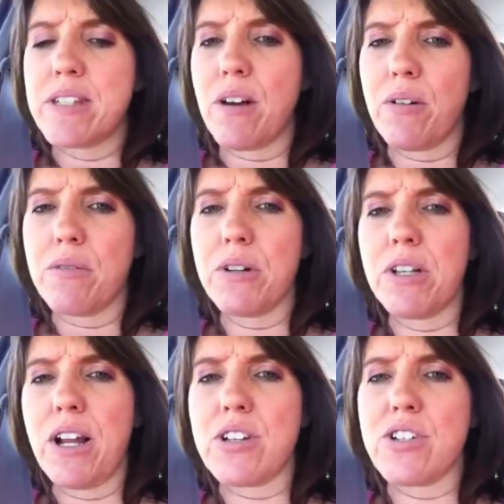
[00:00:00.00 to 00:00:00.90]
So they're
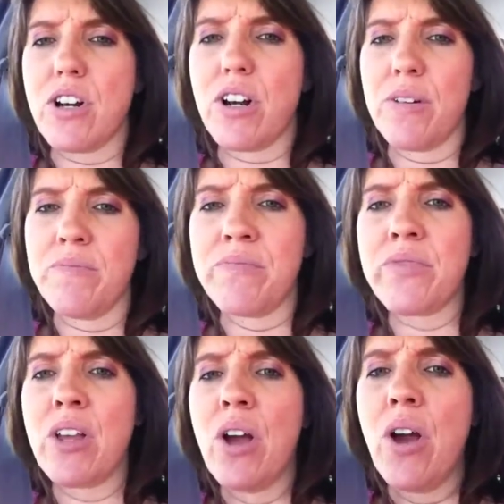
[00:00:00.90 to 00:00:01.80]
really not sure
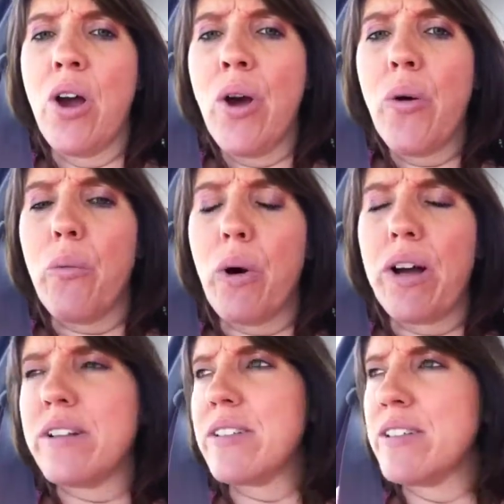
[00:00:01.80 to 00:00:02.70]

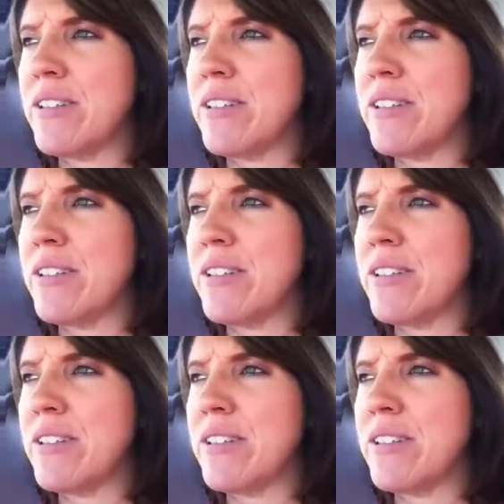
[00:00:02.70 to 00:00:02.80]
what